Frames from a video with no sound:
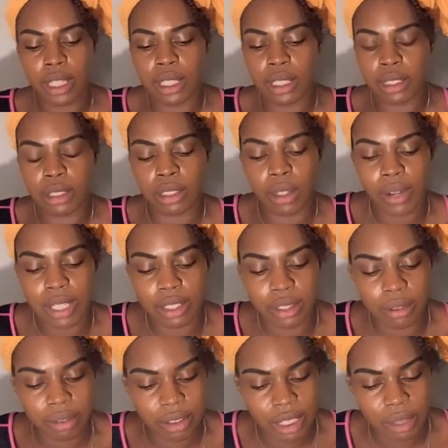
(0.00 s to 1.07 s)
So I
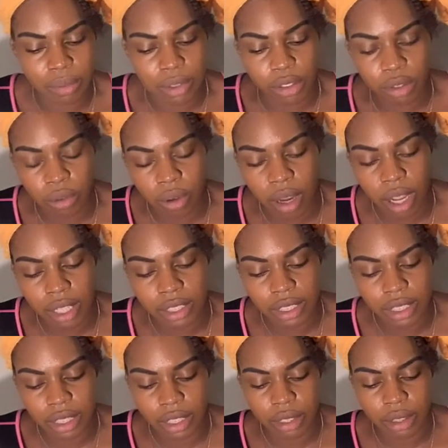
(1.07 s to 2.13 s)
do see what's
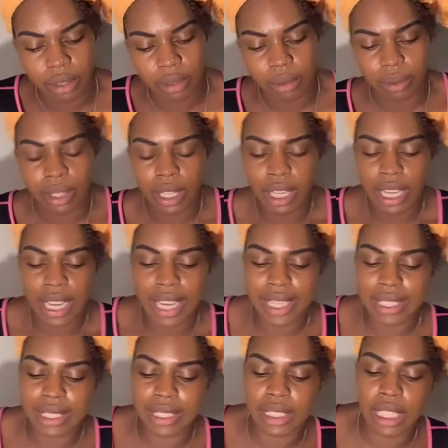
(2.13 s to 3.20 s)
crossing you
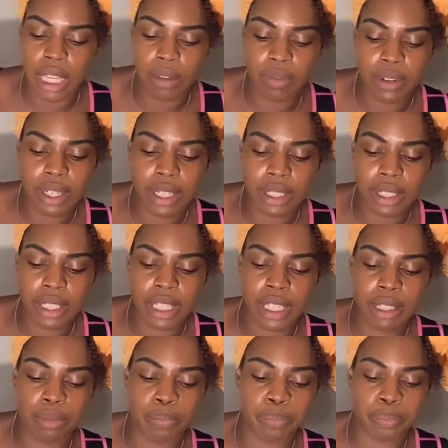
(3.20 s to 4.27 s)
is definitely...